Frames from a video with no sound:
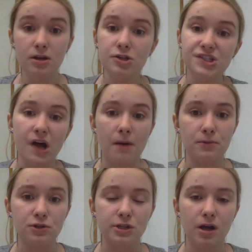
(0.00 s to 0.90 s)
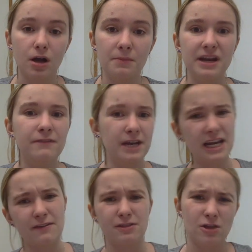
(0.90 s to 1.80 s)
sombersome even
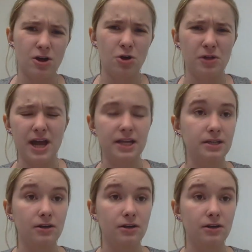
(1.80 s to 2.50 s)
even though like